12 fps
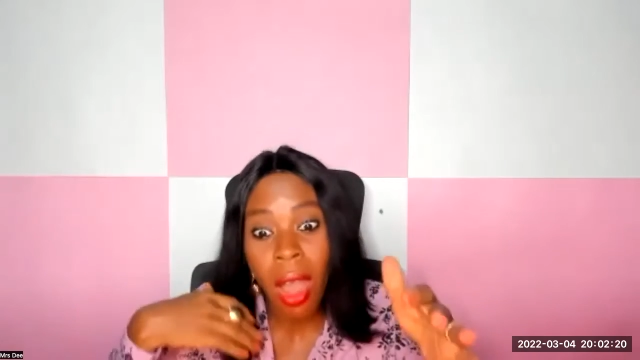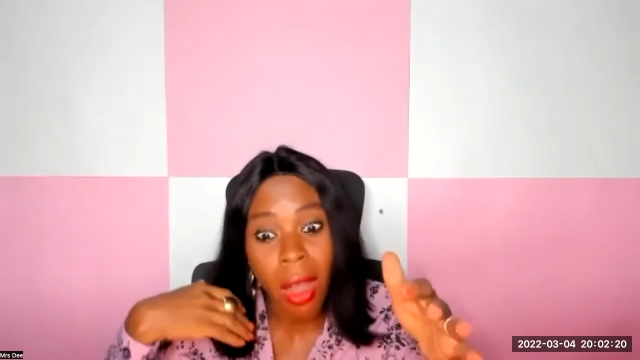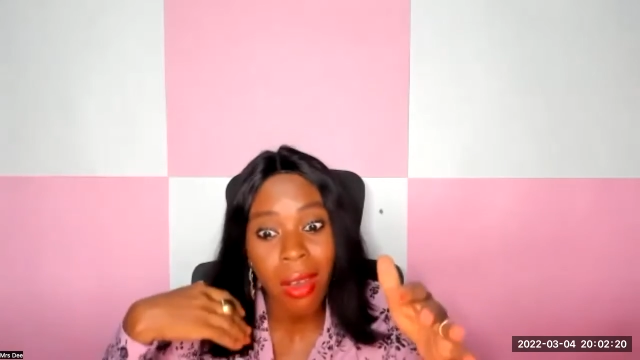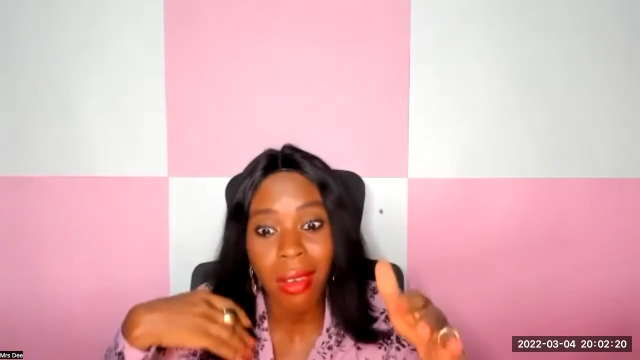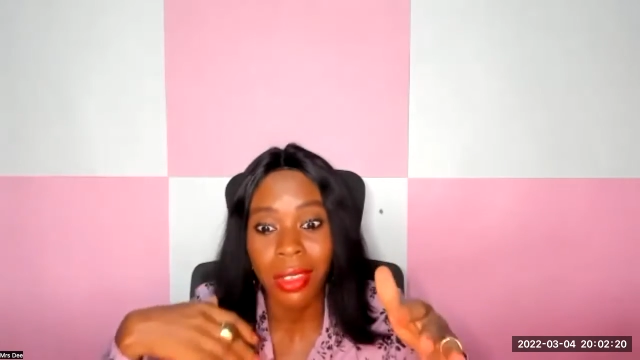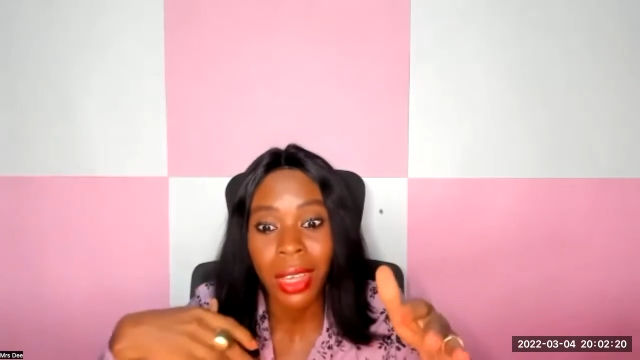
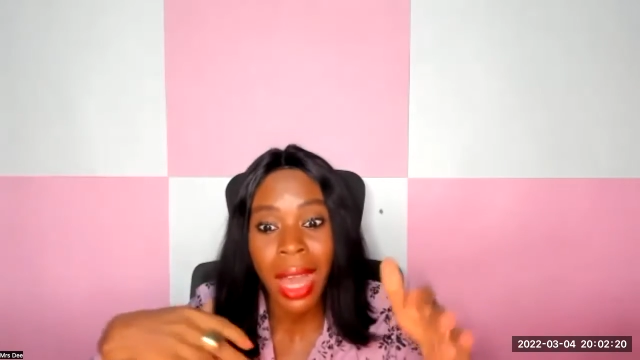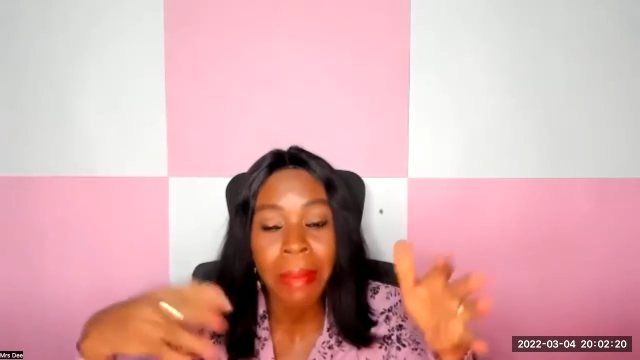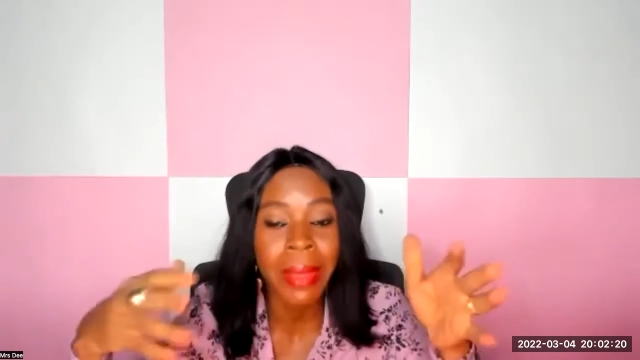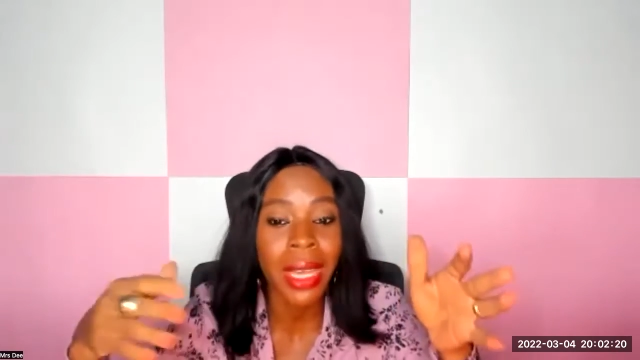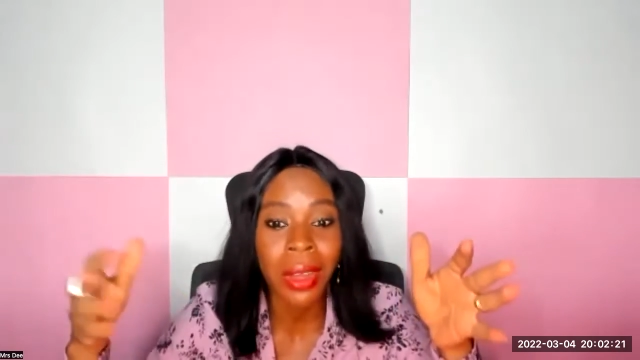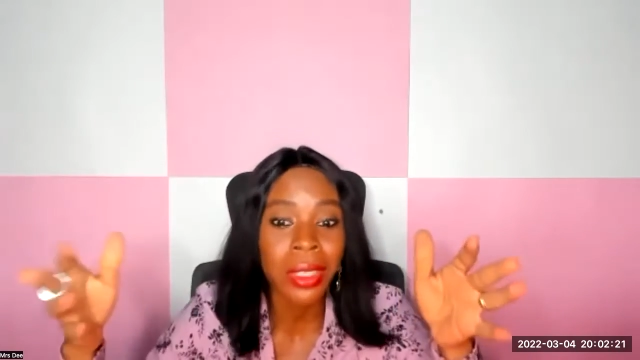No, you
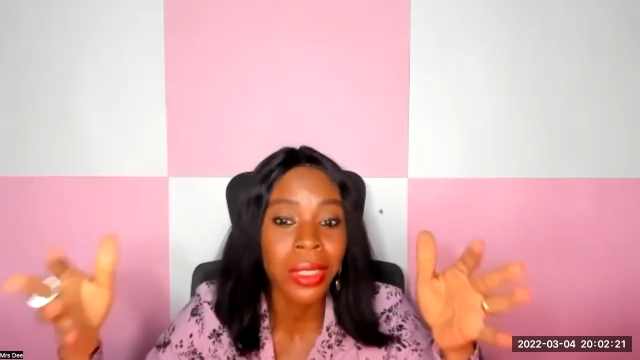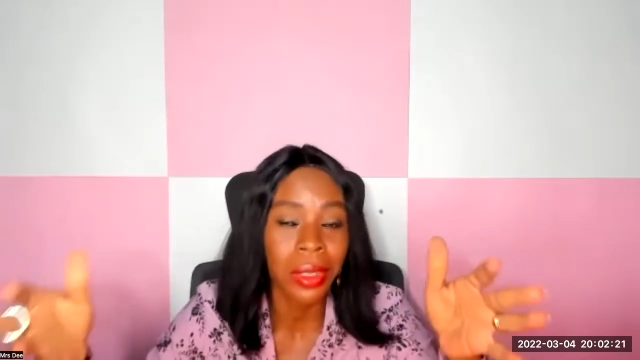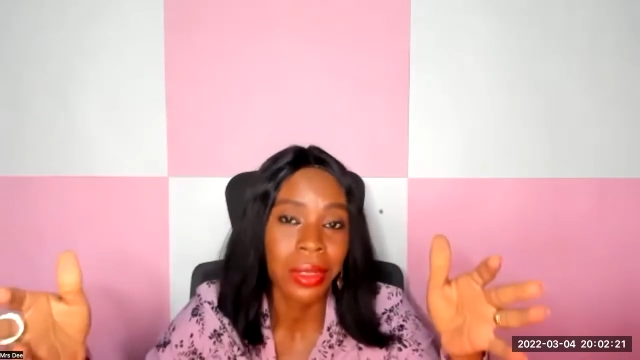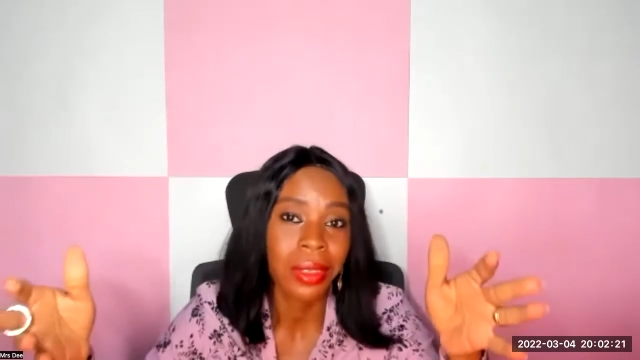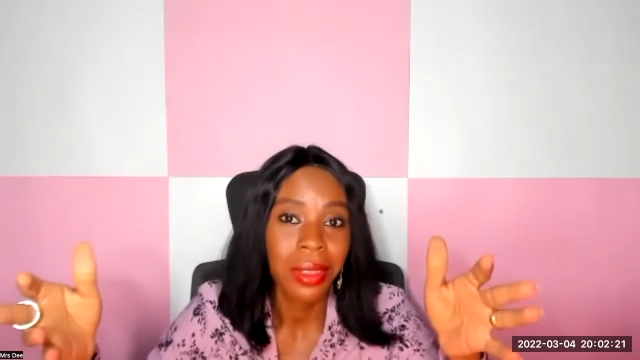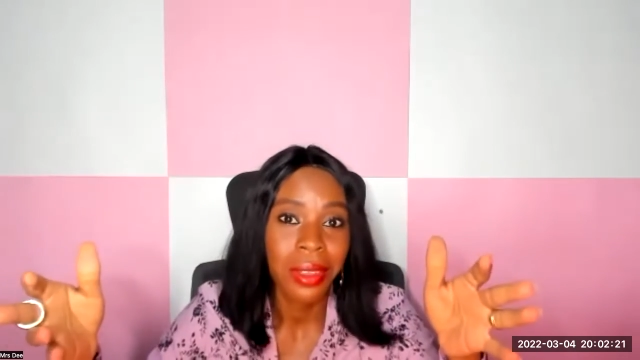can't be a
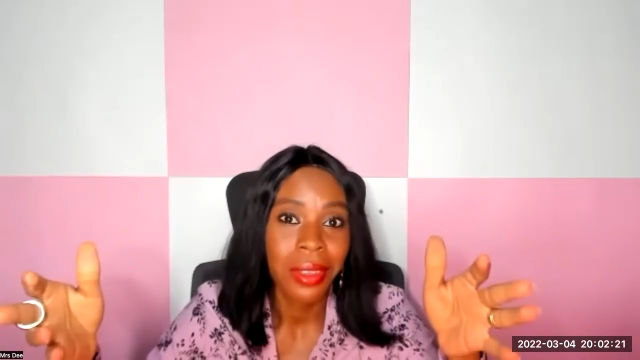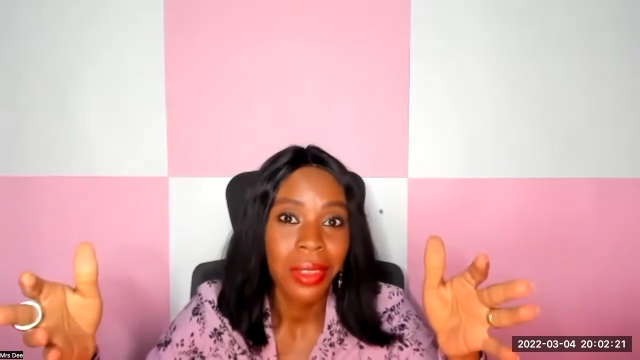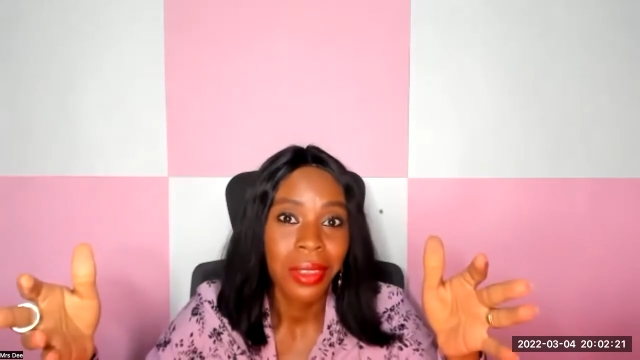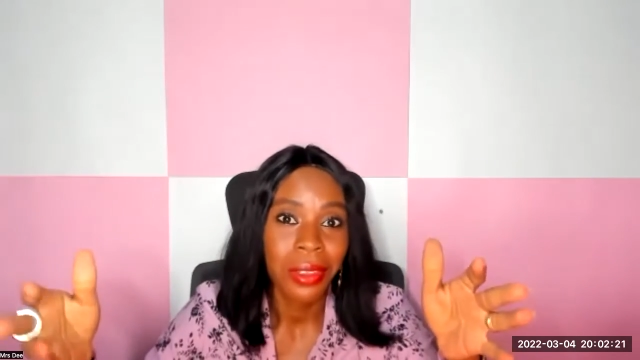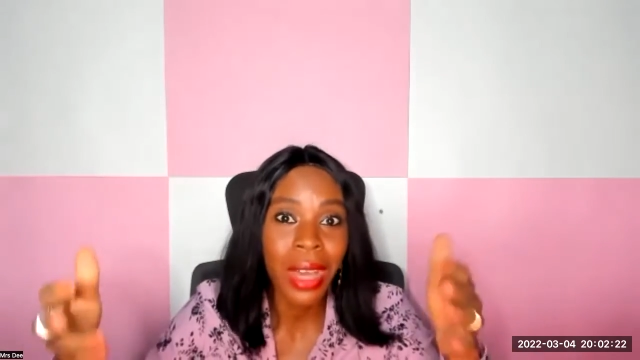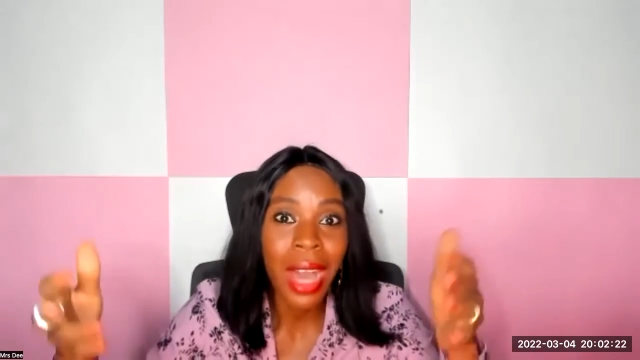doctor.
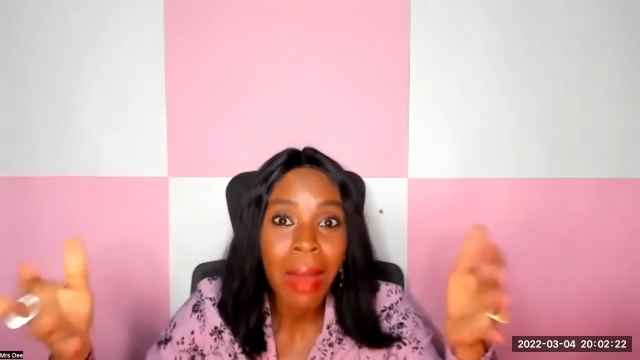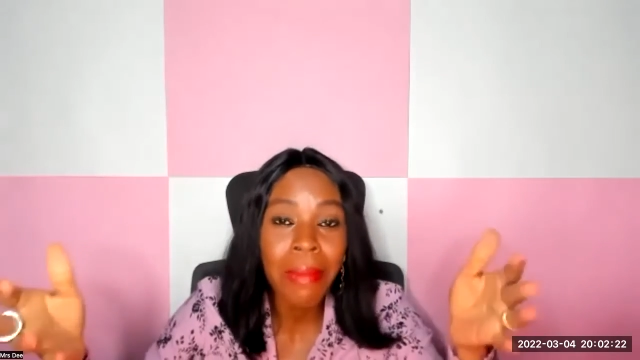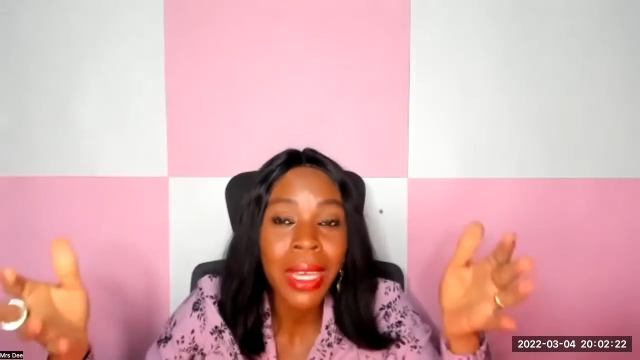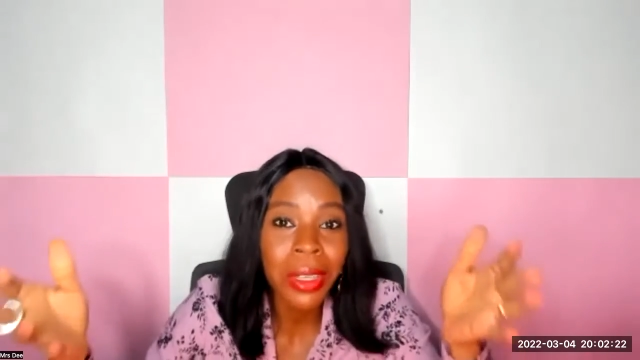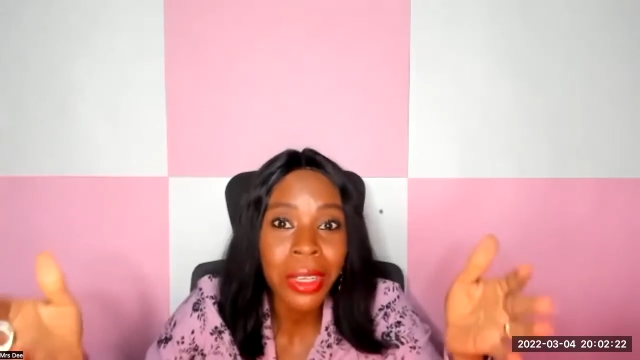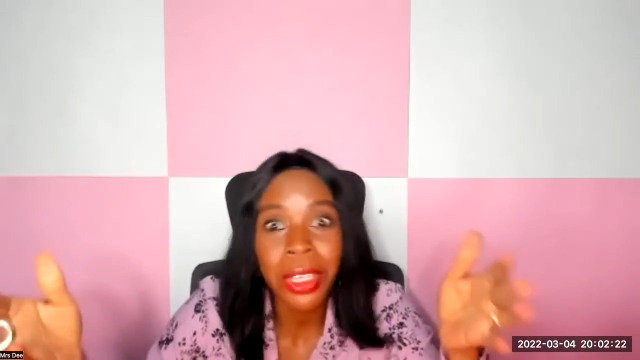You
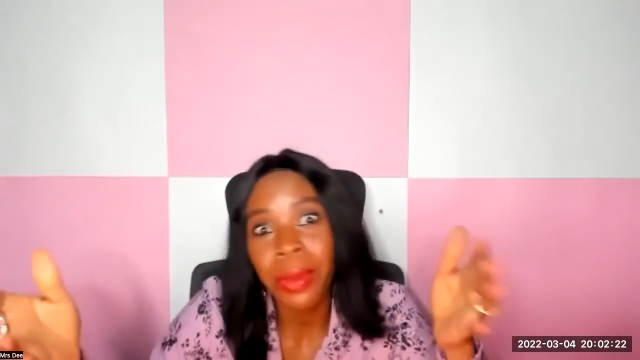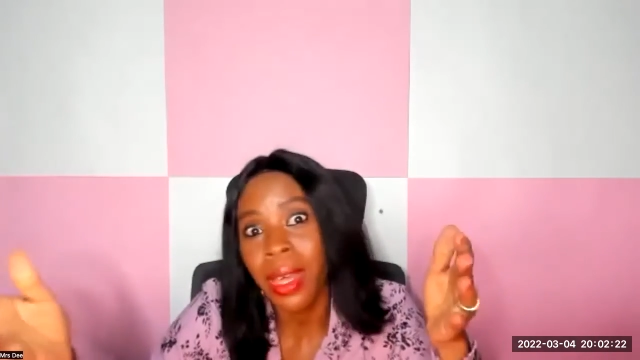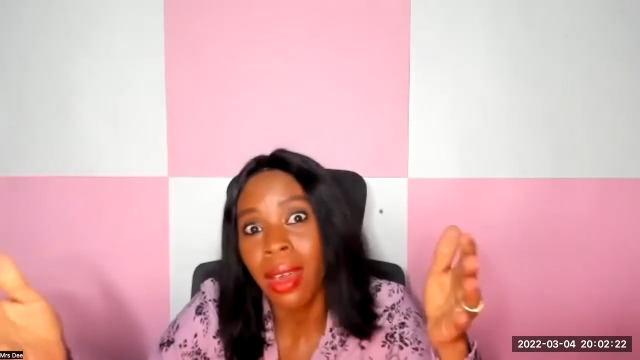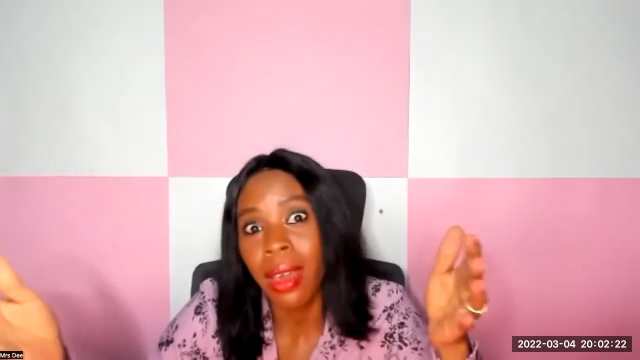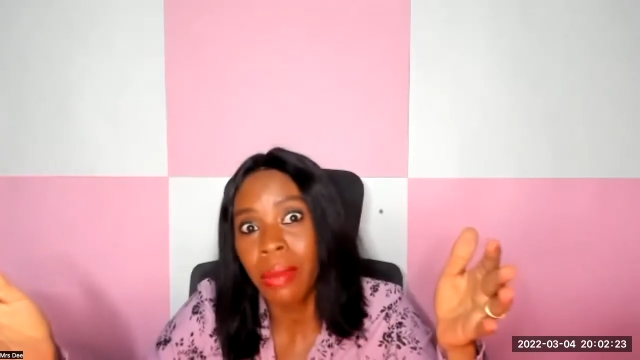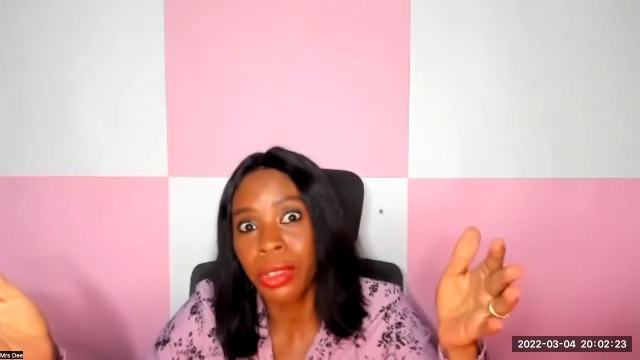can't be a doctor
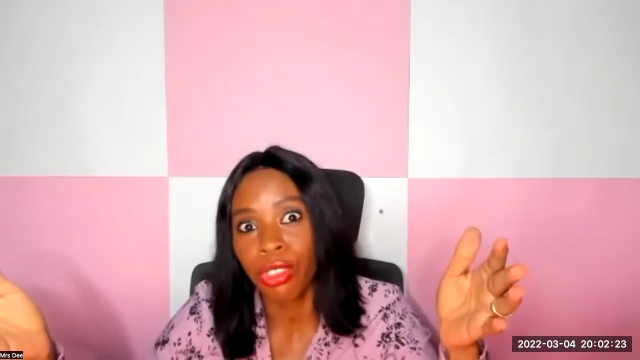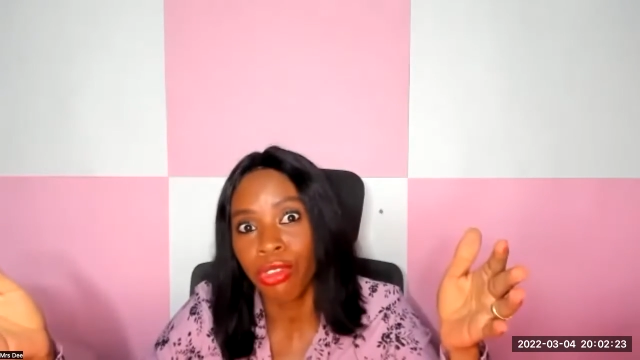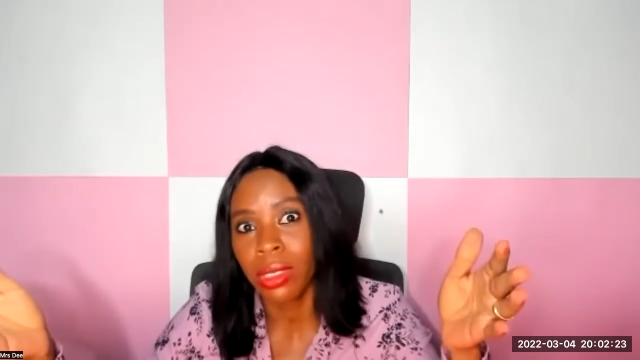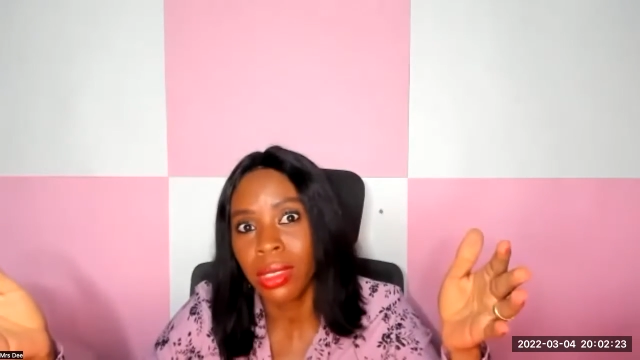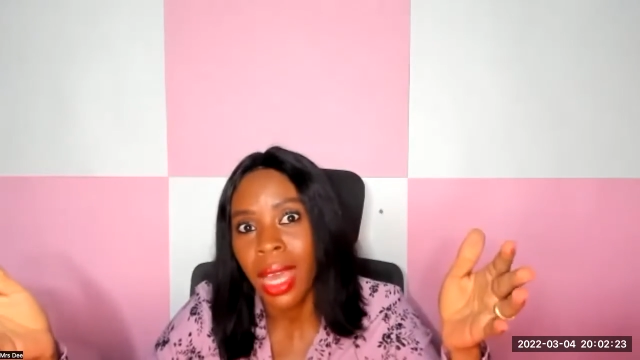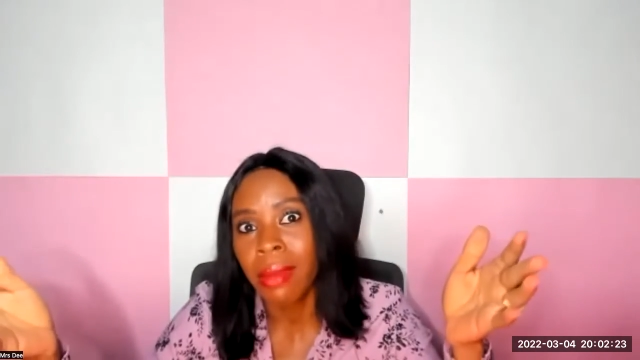without
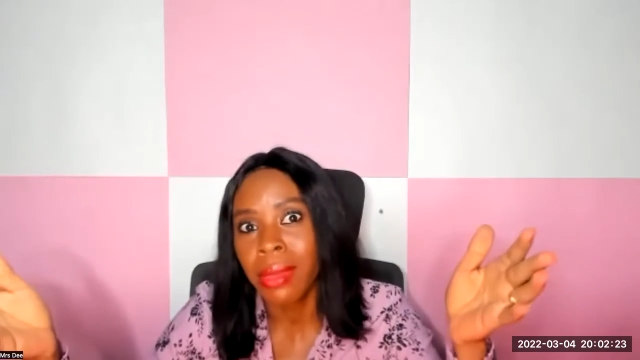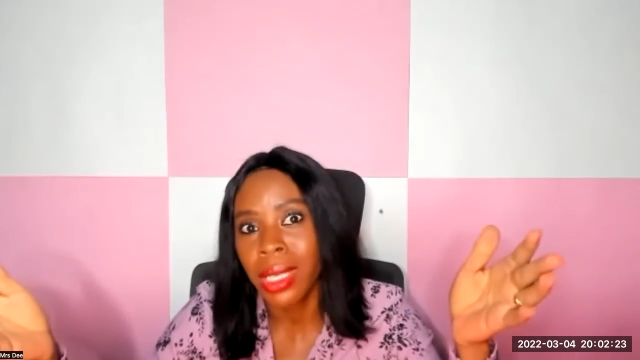chemistry.